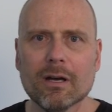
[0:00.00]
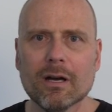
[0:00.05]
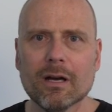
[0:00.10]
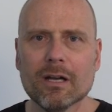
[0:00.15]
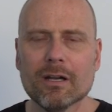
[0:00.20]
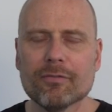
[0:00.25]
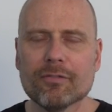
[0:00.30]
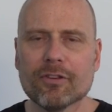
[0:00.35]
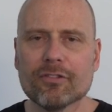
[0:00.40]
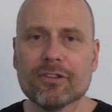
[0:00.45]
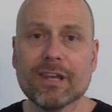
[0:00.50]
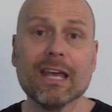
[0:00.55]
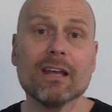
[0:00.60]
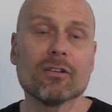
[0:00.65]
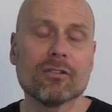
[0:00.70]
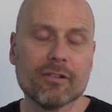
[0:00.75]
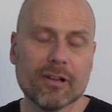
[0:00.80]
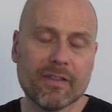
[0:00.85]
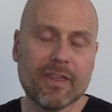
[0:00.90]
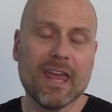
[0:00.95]
If the
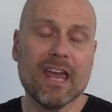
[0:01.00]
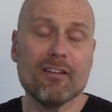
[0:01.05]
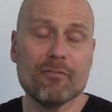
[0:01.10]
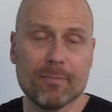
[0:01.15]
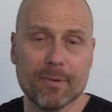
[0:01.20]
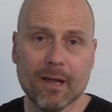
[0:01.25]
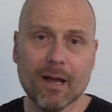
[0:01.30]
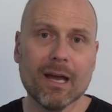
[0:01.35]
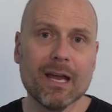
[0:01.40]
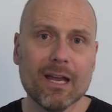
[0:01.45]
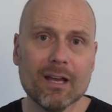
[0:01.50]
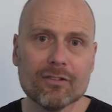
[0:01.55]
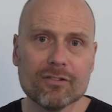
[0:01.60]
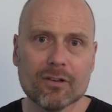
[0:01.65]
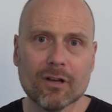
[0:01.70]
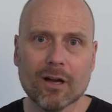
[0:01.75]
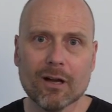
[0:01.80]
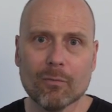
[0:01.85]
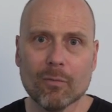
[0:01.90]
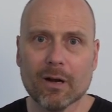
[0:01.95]
scandals, like the FBI has
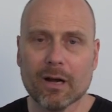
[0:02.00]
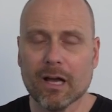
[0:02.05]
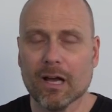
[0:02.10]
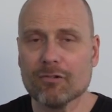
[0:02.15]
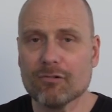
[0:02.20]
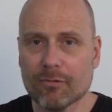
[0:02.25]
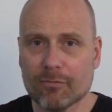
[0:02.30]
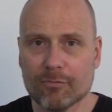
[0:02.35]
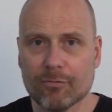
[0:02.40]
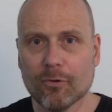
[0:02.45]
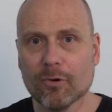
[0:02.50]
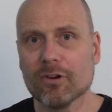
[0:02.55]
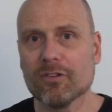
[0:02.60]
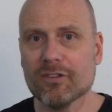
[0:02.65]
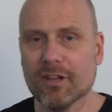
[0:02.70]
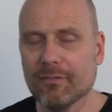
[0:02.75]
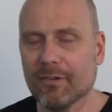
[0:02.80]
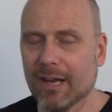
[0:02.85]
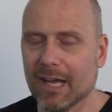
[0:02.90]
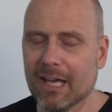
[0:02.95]
got,
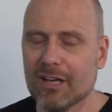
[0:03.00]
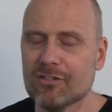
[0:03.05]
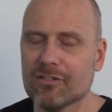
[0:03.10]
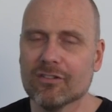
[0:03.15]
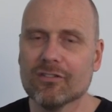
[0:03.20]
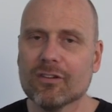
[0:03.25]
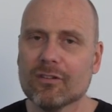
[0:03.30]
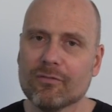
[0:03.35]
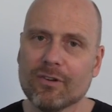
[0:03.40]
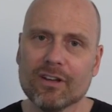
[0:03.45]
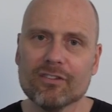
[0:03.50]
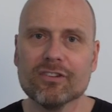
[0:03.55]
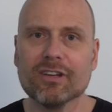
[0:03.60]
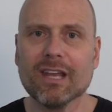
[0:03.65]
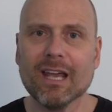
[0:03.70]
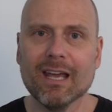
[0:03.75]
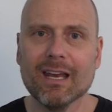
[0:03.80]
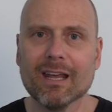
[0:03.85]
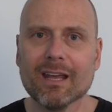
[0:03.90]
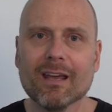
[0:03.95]
147 agents
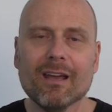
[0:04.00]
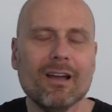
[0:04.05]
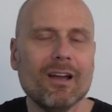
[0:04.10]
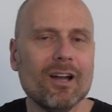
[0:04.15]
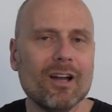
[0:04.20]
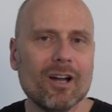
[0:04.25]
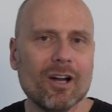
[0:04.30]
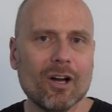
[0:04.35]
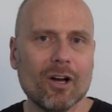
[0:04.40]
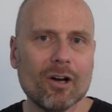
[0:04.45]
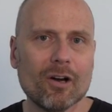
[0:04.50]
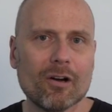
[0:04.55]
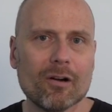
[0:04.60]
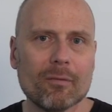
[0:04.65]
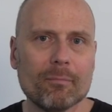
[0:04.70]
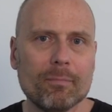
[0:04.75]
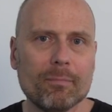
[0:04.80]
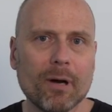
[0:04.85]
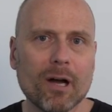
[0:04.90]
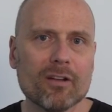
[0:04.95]
investigating
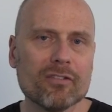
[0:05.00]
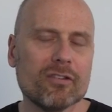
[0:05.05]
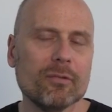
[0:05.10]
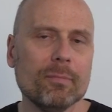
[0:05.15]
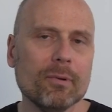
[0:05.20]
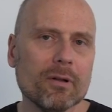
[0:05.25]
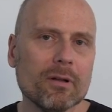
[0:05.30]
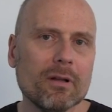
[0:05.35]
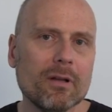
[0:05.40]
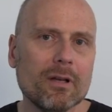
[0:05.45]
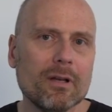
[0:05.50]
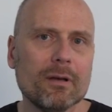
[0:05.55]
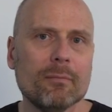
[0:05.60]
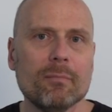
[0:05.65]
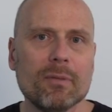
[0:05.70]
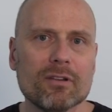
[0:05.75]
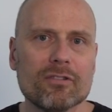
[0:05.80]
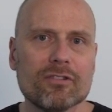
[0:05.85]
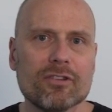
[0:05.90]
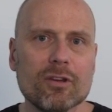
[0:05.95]
her possible
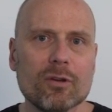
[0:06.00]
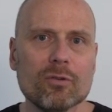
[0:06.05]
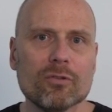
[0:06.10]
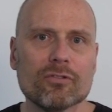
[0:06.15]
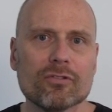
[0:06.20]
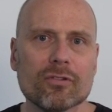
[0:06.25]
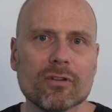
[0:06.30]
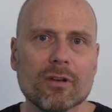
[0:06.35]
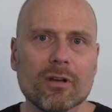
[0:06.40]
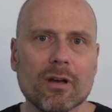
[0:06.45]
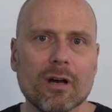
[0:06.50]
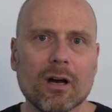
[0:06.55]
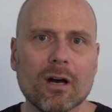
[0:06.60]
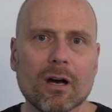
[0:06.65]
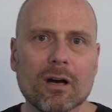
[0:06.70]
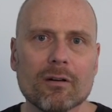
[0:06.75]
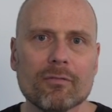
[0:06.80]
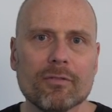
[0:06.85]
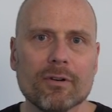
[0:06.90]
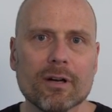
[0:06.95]
misuse
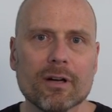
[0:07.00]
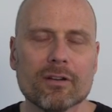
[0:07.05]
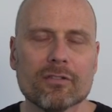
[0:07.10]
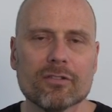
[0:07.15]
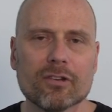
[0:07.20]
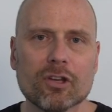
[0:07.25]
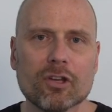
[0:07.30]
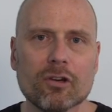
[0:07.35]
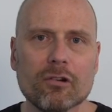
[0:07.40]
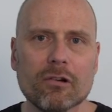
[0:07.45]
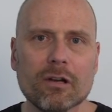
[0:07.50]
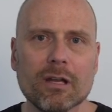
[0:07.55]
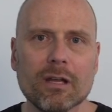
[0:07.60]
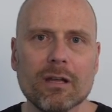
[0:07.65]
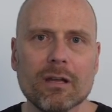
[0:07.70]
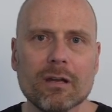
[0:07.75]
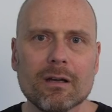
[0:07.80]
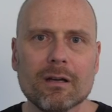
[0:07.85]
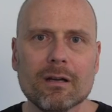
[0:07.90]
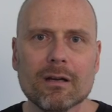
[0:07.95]
of
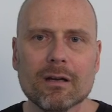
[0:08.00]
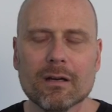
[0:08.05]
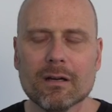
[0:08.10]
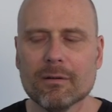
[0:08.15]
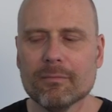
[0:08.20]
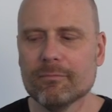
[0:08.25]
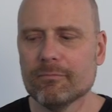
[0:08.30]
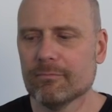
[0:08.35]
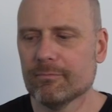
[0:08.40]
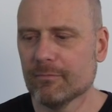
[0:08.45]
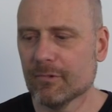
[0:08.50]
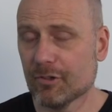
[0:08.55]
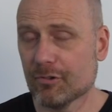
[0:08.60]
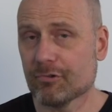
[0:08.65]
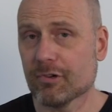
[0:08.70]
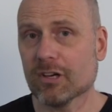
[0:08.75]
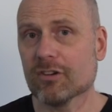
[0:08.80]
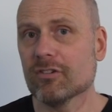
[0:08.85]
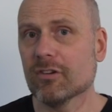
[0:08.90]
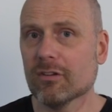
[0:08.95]
security
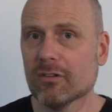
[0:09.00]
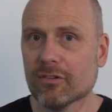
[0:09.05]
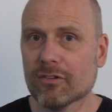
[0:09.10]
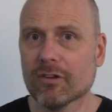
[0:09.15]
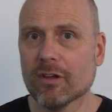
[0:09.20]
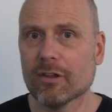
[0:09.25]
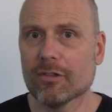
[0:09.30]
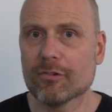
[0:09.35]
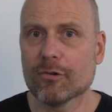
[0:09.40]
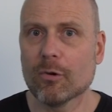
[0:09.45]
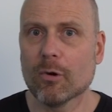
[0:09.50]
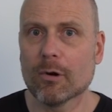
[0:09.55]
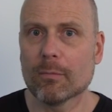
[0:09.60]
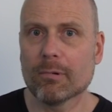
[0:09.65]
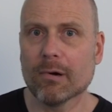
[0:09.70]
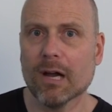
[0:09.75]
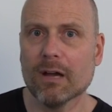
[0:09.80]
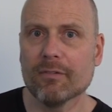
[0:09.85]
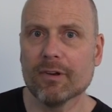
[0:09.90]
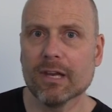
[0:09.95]
restrictions through her
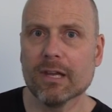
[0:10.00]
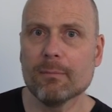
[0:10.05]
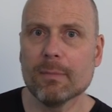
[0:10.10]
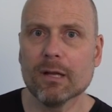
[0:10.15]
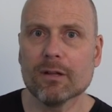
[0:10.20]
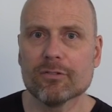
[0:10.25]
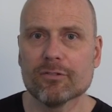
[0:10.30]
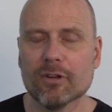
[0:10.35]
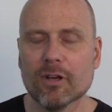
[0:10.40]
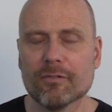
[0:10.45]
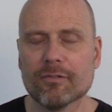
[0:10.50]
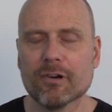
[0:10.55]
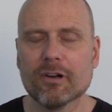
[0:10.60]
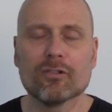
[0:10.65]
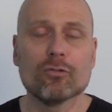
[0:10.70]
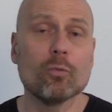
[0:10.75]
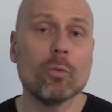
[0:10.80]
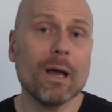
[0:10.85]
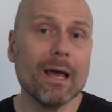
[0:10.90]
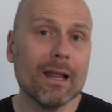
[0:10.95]
private email server,
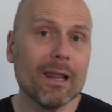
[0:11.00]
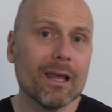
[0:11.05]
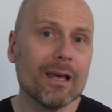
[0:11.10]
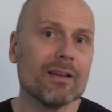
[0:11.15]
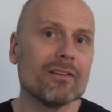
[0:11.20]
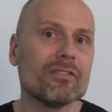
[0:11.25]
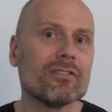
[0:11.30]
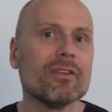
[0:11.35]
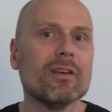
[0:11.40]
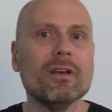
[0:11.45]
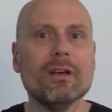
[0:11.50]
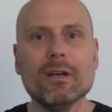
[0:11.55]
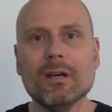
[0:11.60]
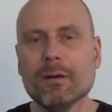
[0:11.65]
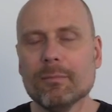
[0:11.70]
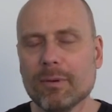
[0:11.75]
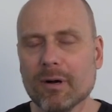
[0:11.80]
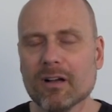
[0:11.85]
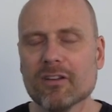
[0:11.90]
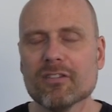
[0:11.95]
as well as
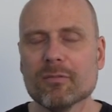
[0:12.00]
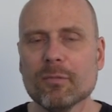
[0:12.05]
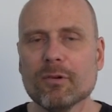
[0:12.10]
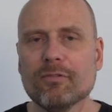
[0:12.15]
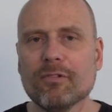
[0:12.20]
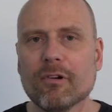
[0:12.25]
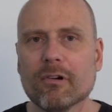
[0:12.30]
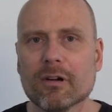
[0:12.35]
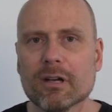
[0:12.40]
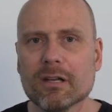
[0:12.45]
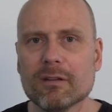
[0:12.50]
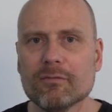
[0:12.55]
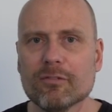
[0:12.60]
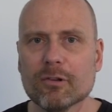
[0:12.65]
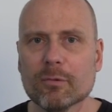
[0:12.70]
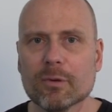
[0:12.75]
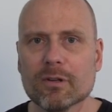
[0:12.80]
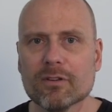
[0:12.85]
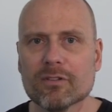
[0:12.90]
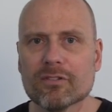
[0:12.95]
possible foreign
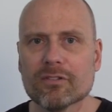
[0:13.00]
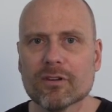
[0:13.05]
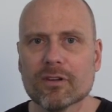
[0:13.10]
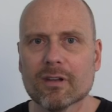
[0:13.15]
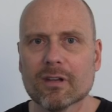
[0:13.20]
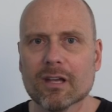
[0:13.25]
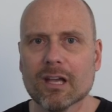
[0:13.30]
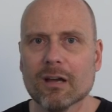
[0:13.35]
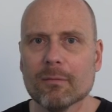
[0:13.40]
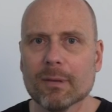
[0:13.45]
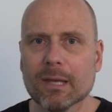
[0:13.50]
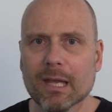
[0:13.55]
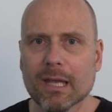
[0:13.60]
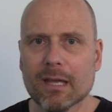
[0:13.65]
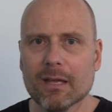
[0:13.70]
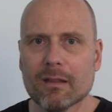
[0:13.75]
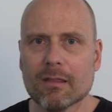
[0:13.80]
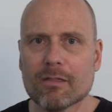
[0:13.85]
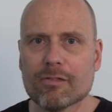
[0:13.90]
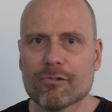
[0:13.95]
influence coming
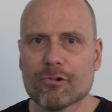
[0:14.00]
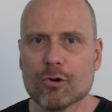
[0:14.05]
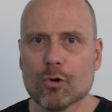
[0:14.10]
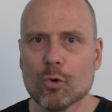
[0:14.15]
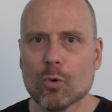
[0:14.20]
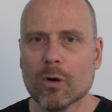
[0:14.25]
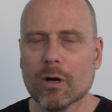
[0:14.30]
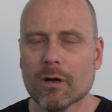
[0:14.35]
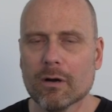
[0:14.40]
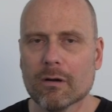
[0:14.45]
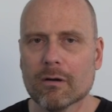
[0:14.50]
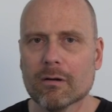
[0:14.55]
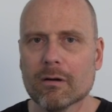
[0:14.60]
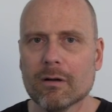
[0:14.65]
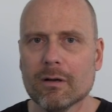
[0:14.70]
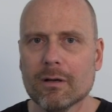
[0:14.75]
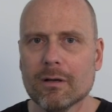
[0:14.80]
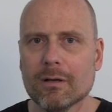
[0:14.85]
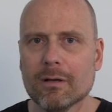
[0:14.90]
in through her